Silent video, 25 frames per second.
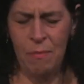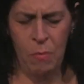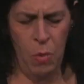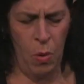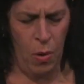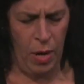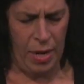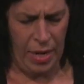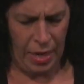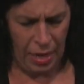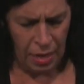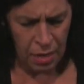the
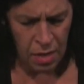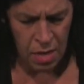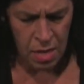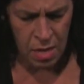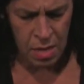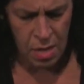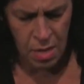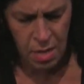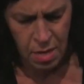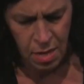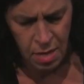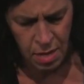morning
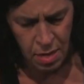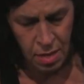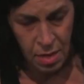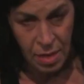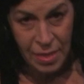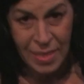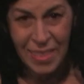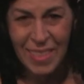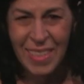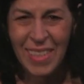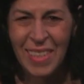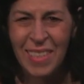
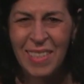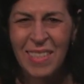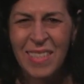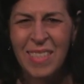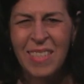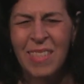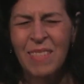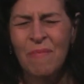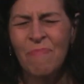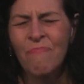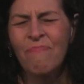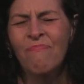
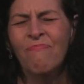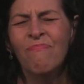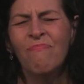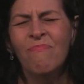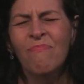since